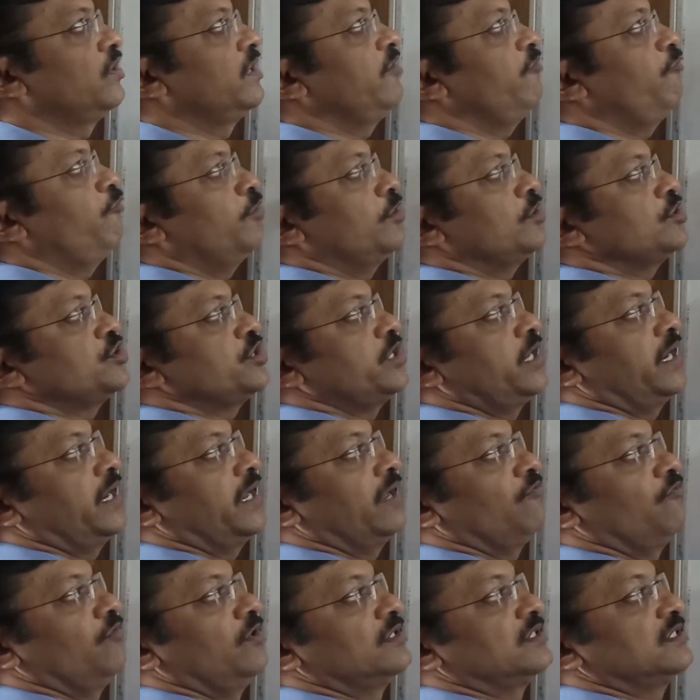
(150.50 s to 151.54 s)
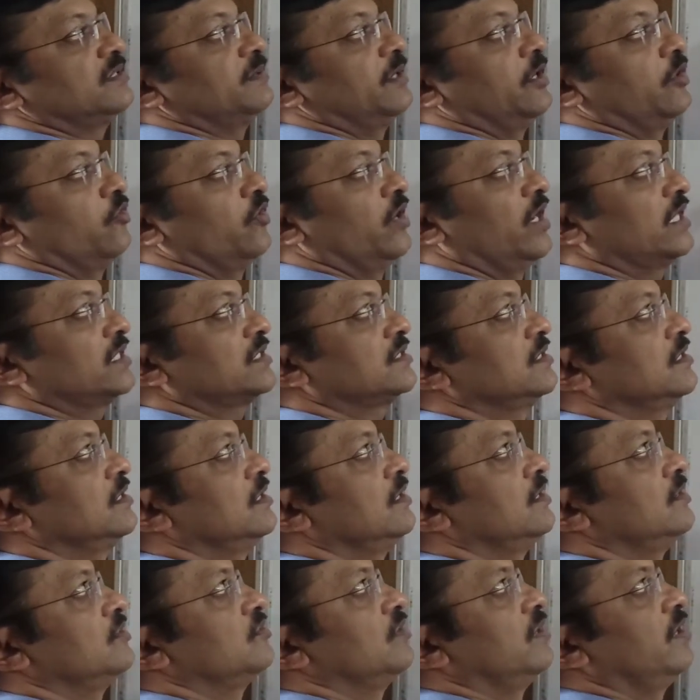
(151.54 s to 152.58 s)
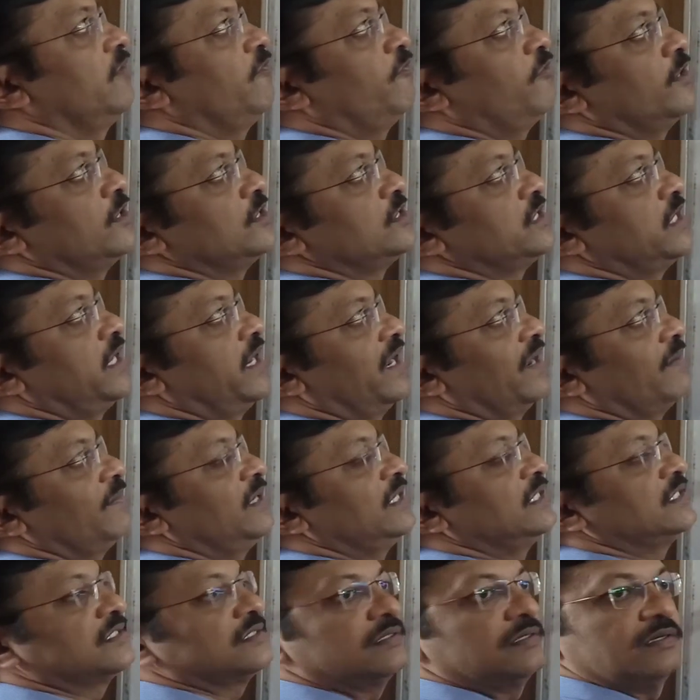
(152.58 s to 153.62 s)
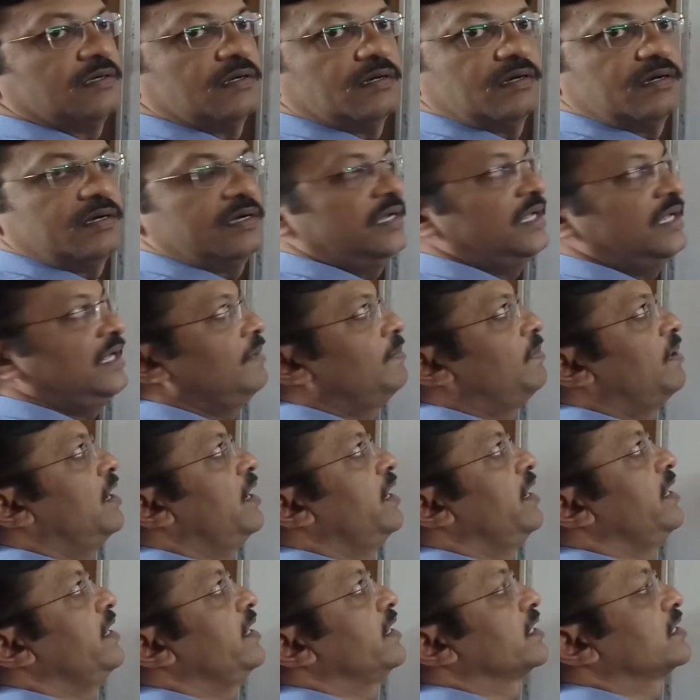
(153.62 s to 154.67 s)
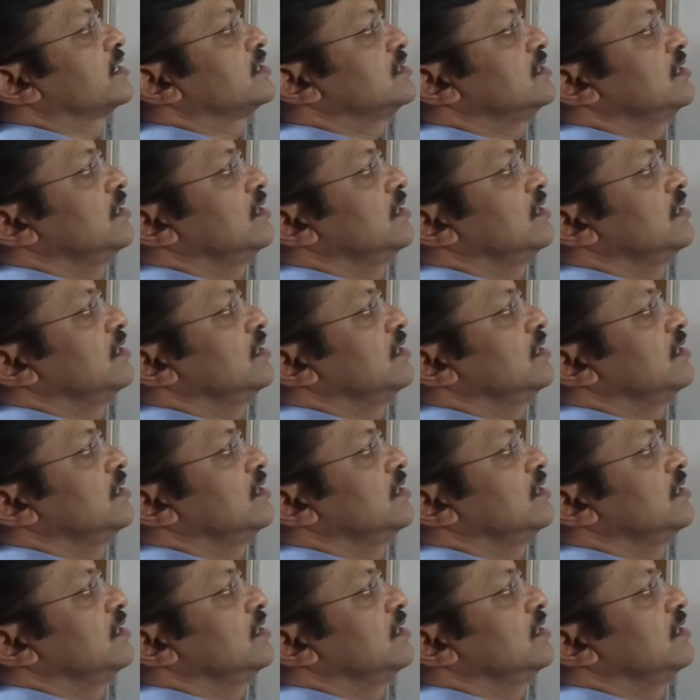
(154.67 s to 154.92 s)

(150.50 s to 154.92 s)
differentiating with respect to x. So differentiating means d by dx